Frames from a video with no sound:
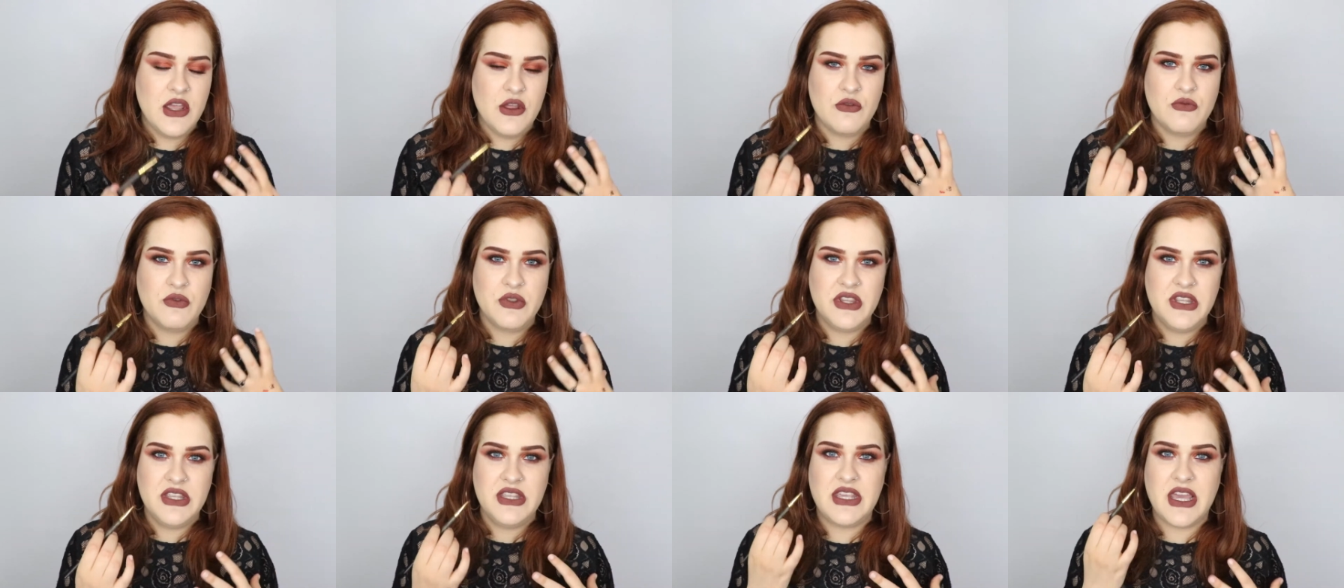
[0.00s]

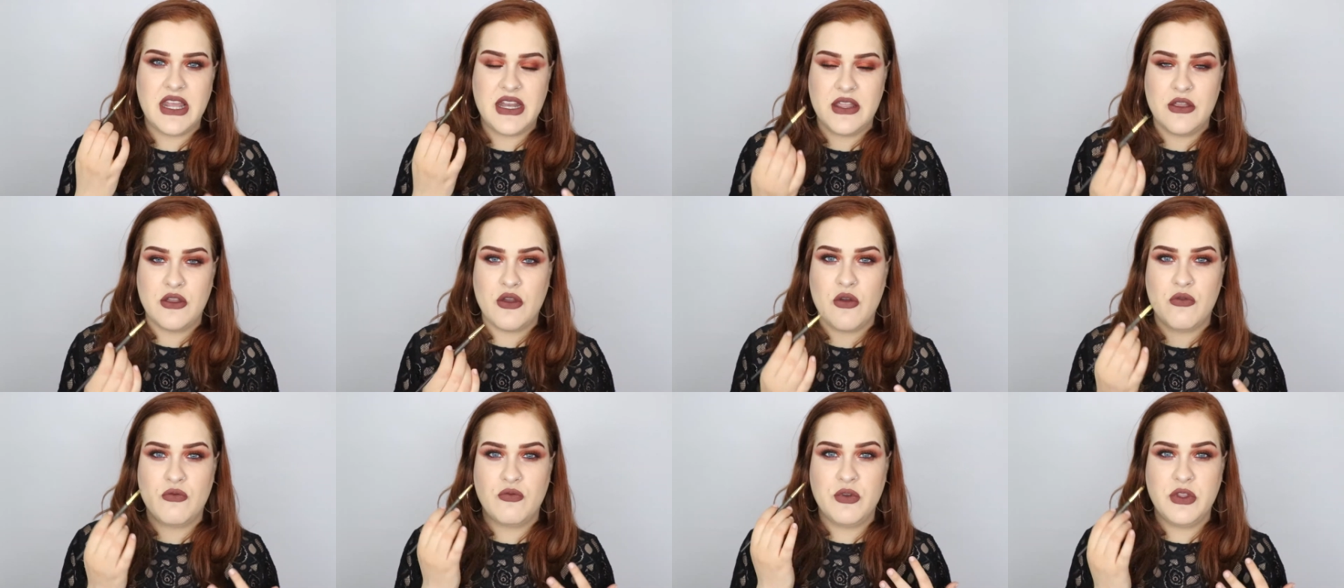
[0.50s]
really
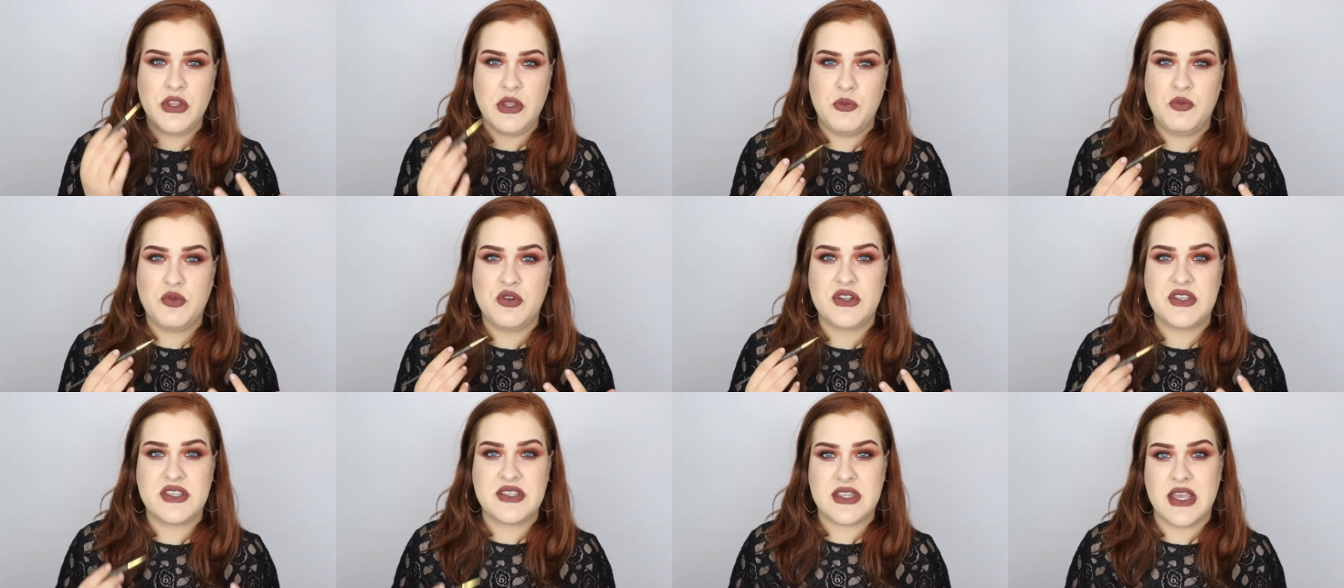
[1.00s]
getting really
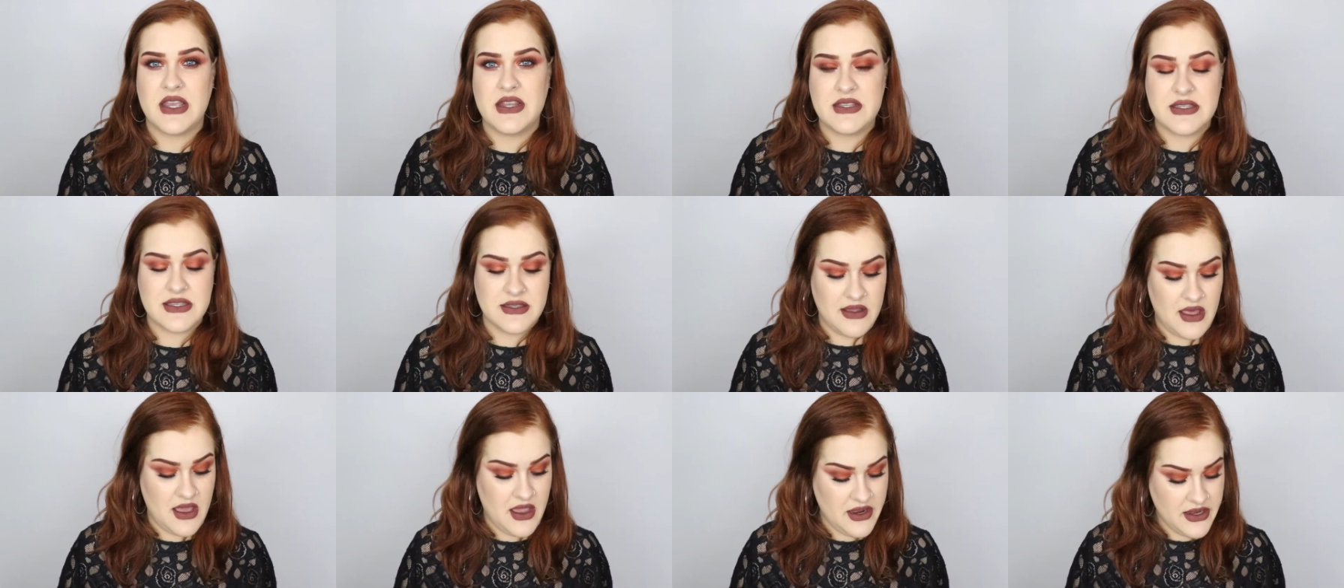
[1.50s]
precise
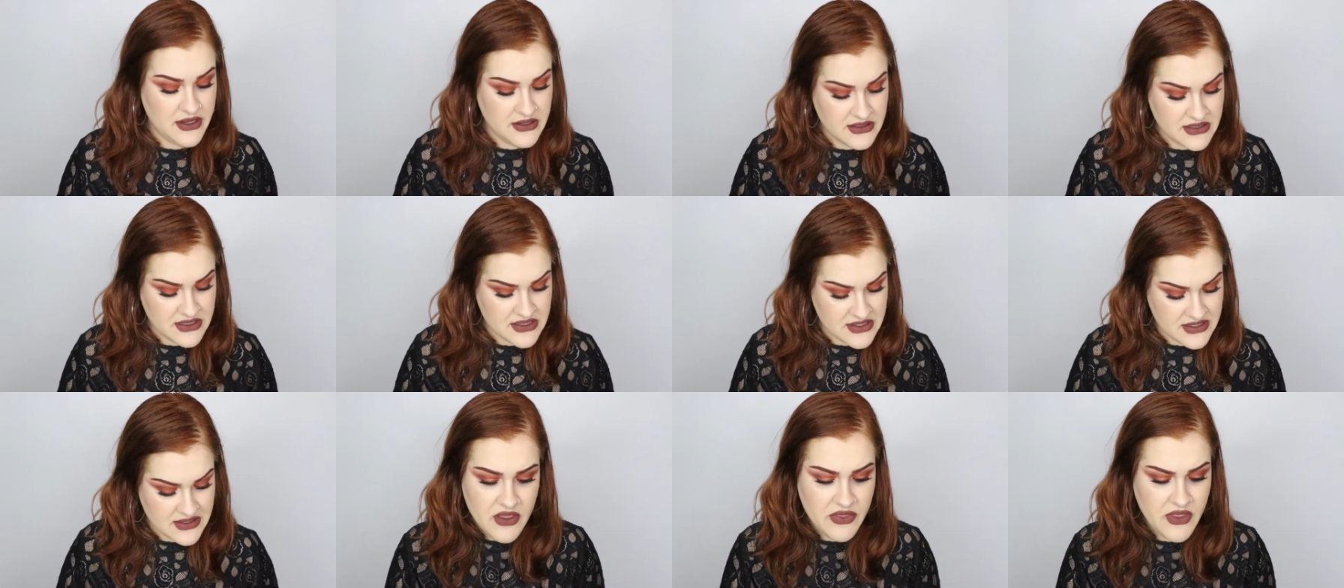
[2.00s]
precise
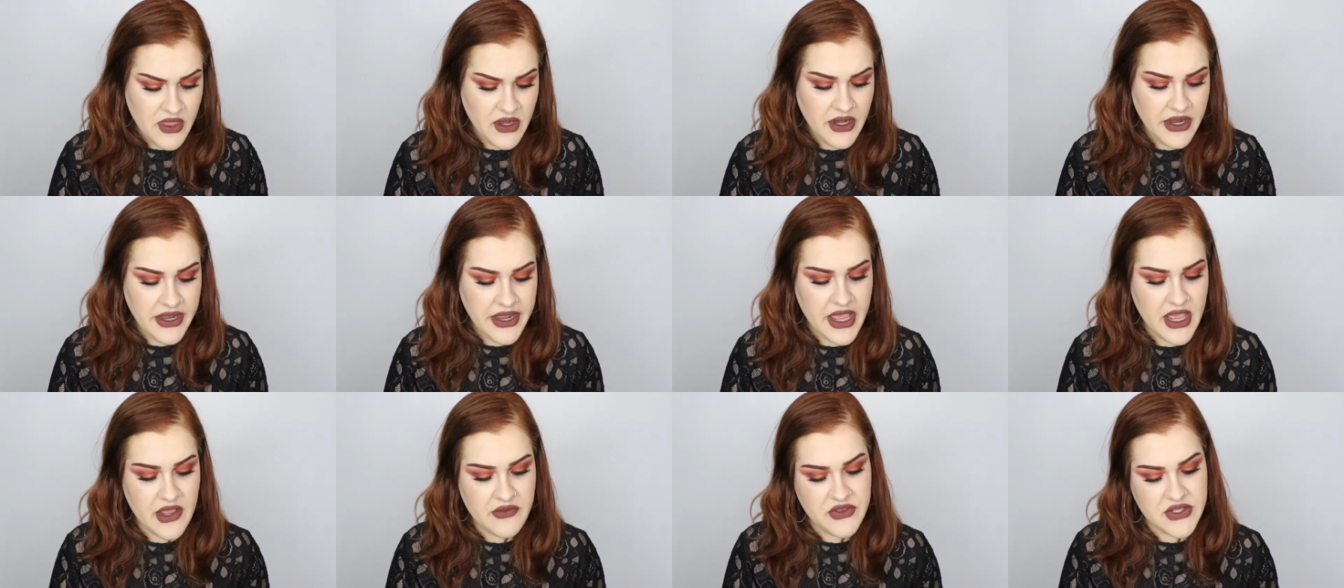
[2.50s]
lines. And then
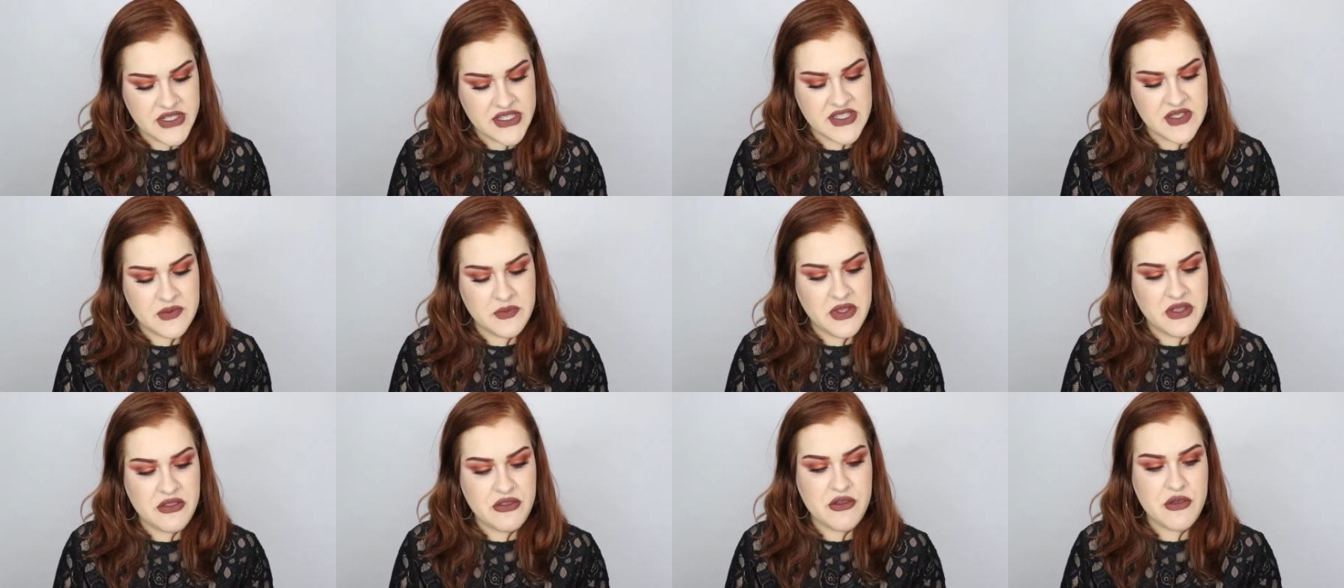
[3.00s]
I have the
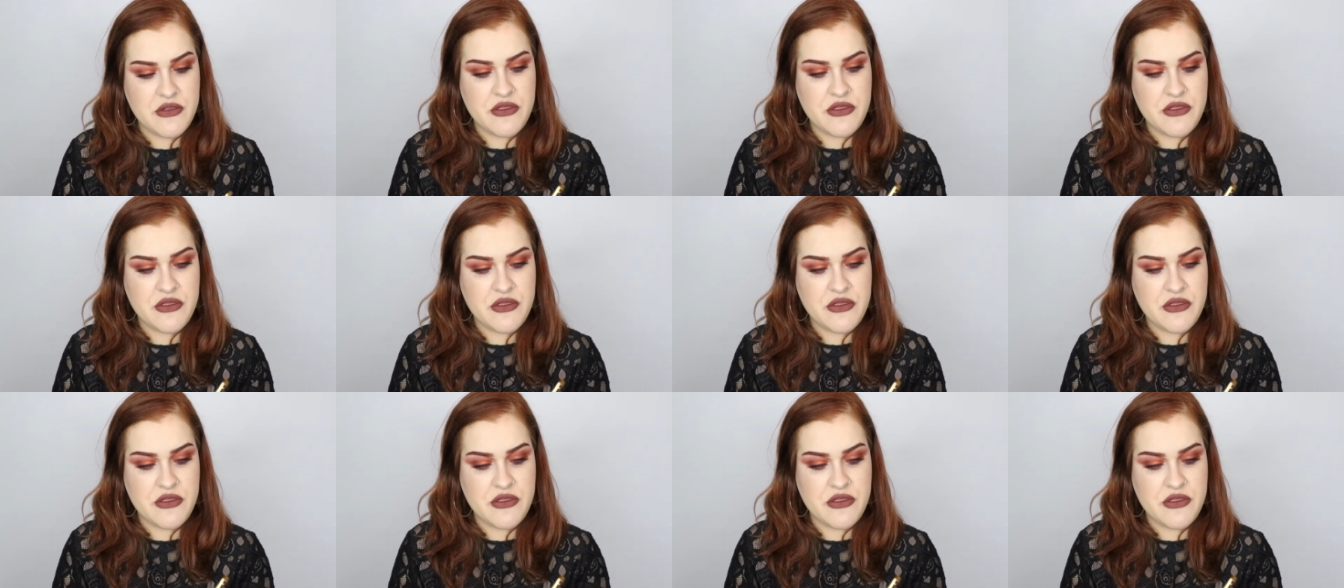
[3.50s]
Smith